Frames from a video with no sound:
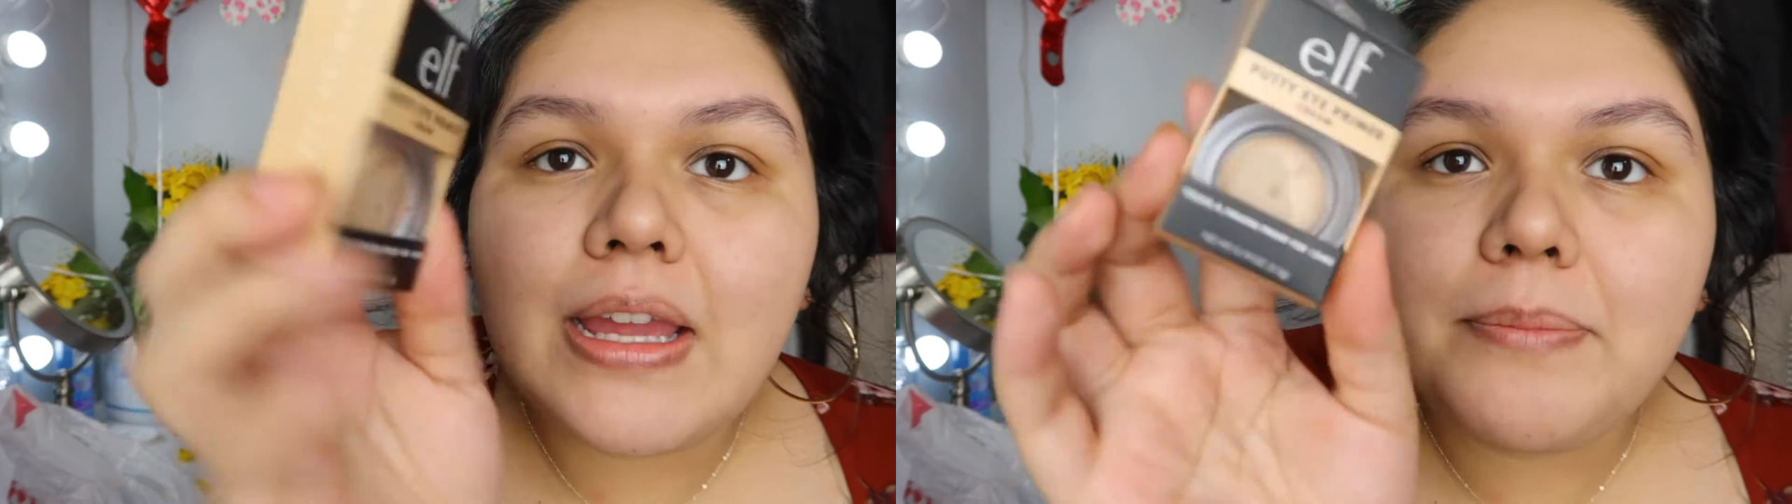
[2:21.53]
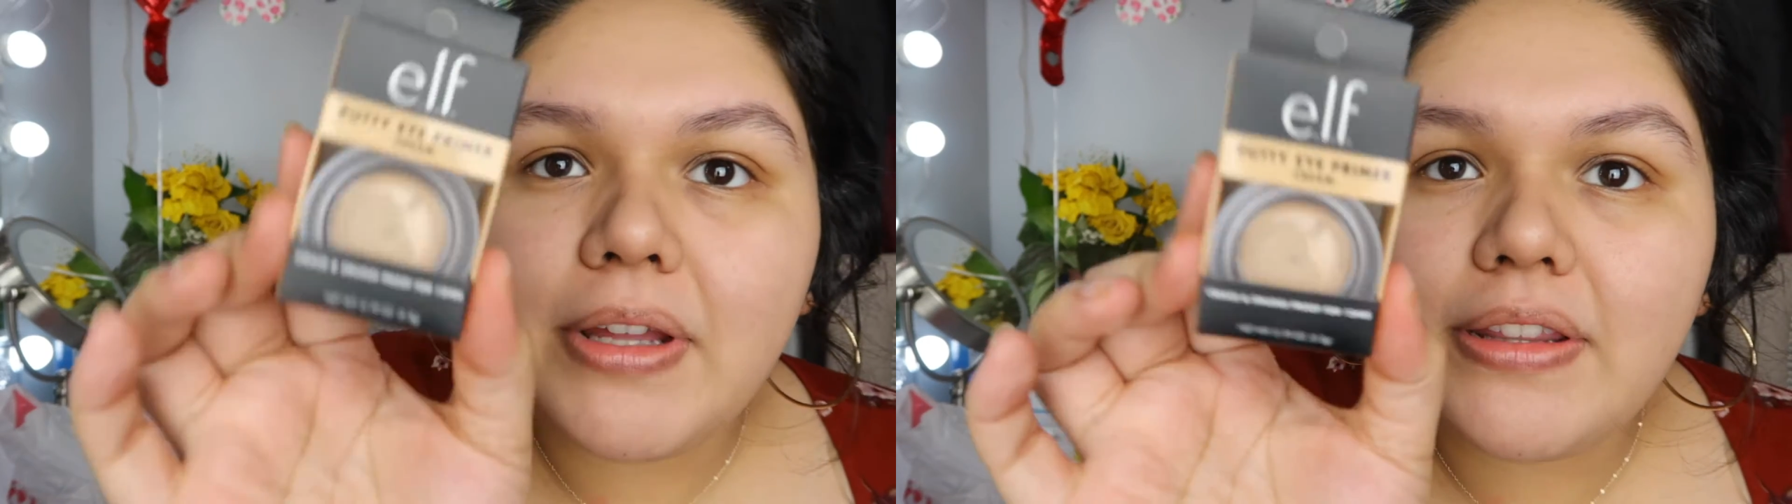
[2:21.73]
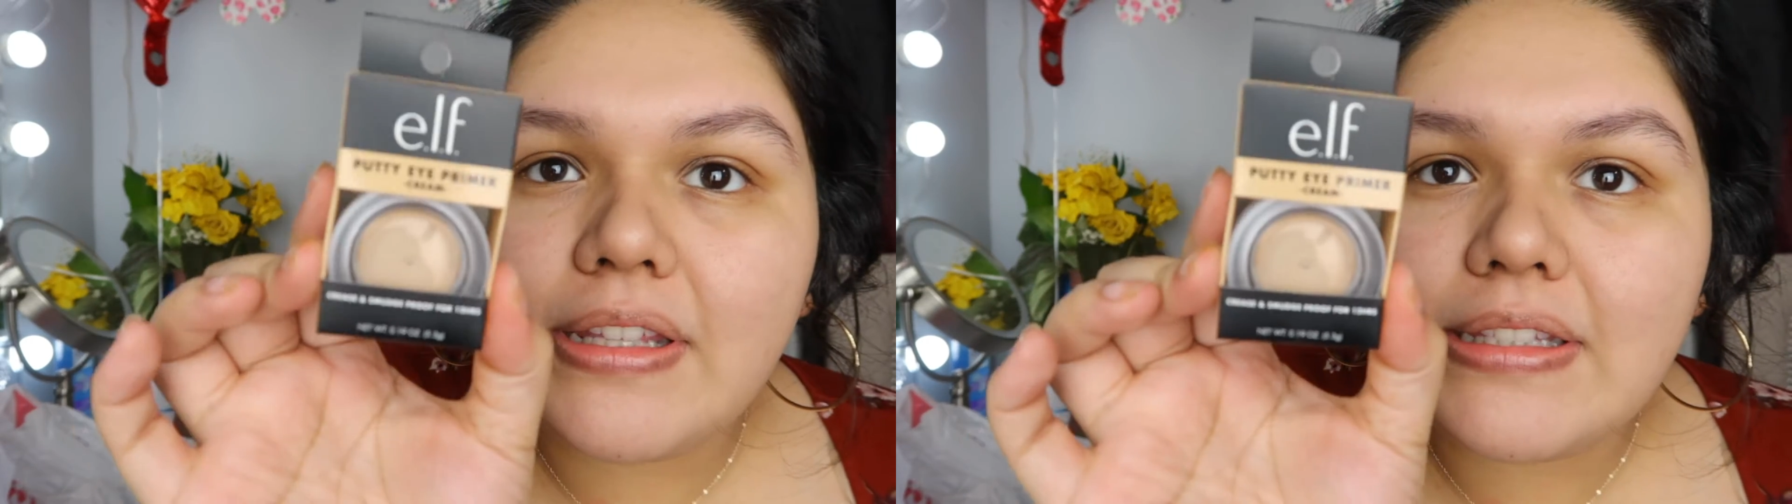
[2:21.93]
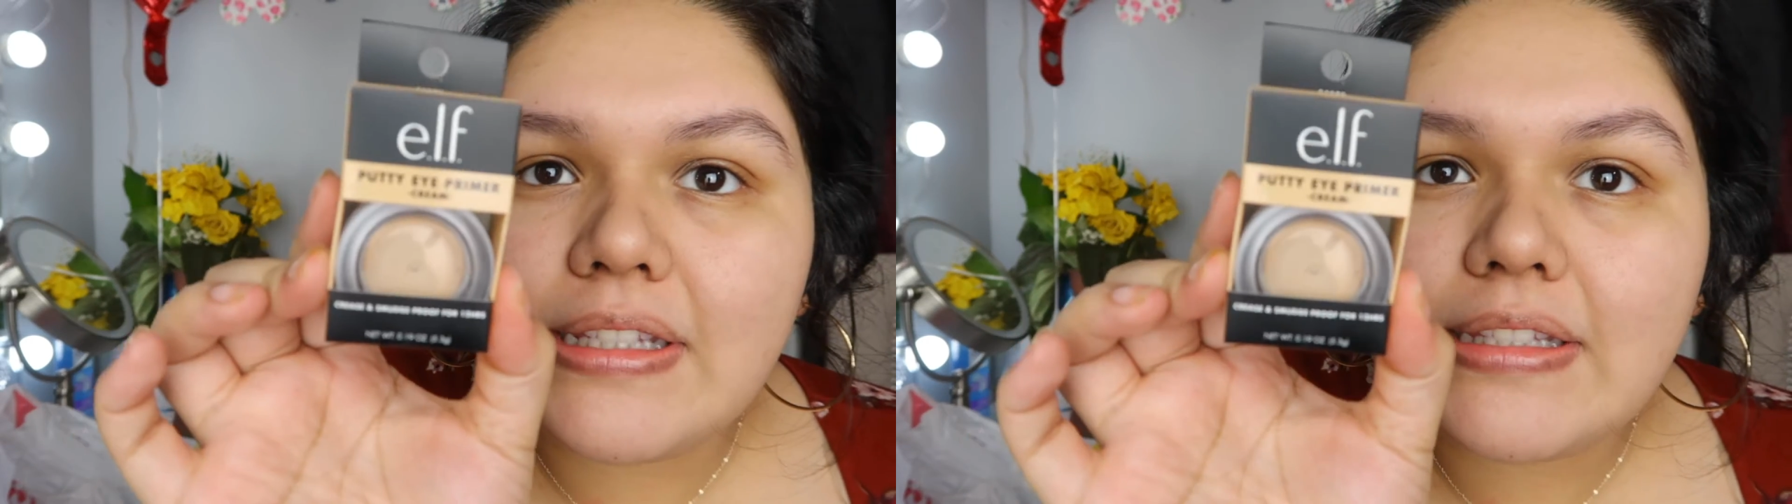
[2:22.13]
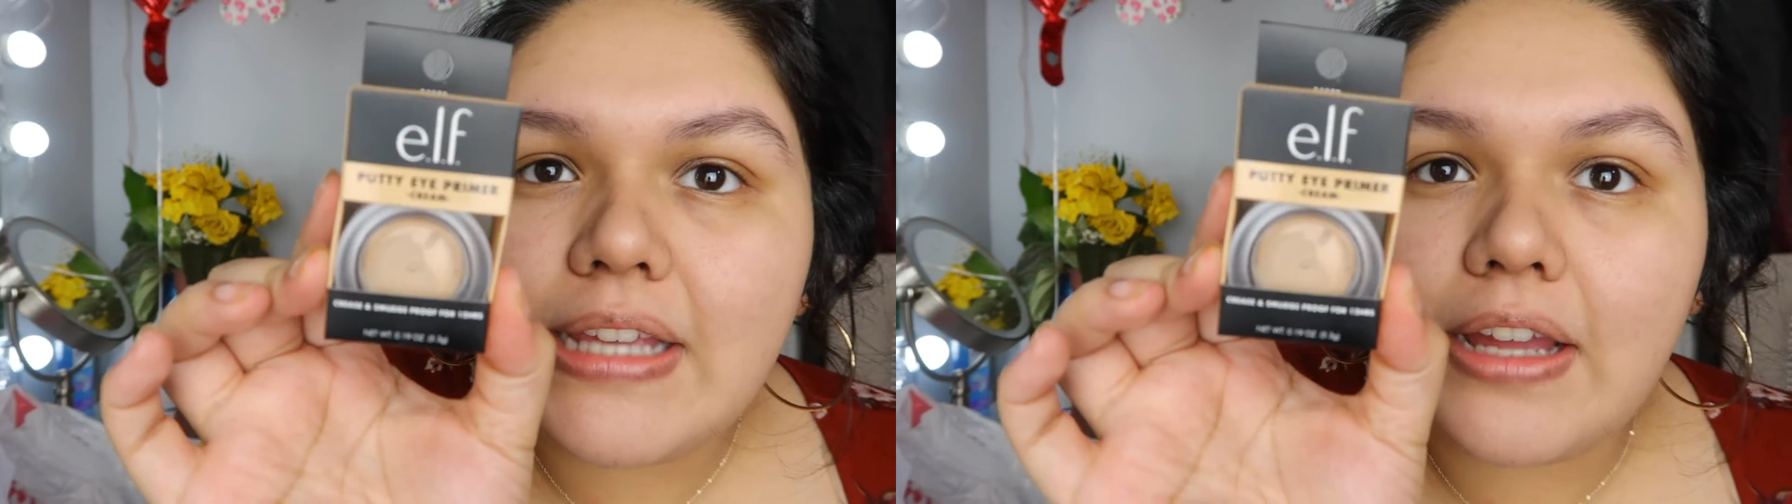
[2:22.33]
But this
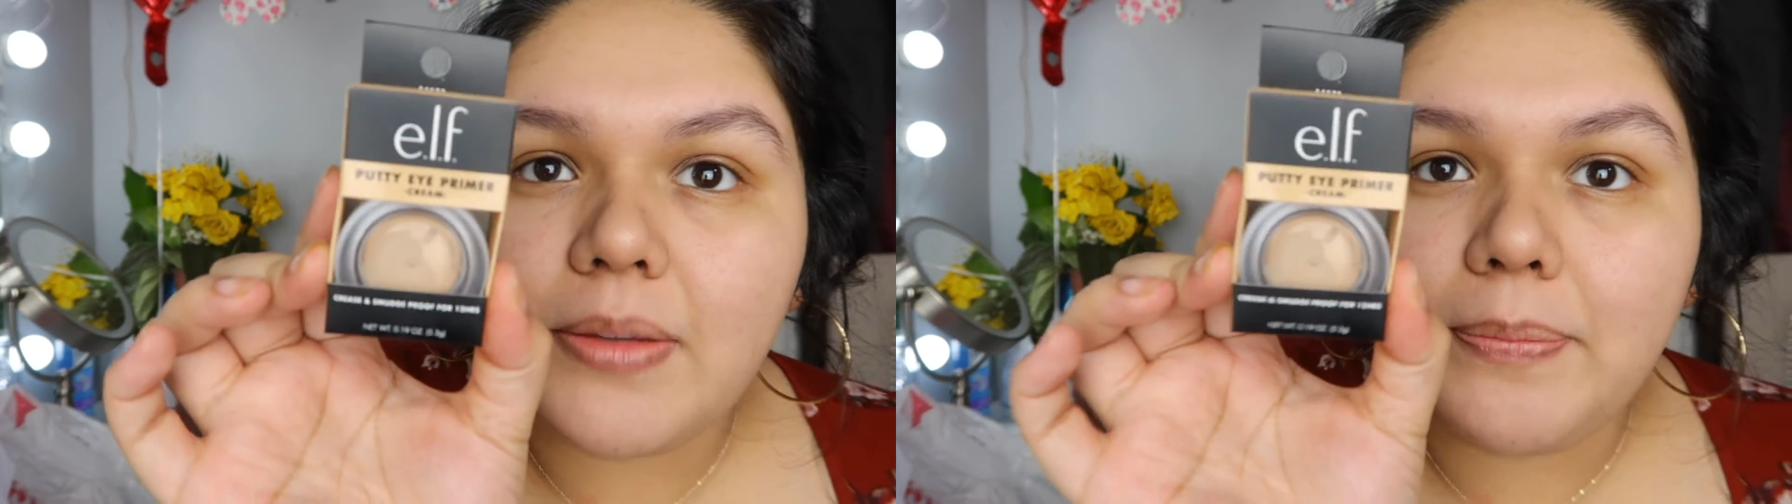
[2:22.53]
is how the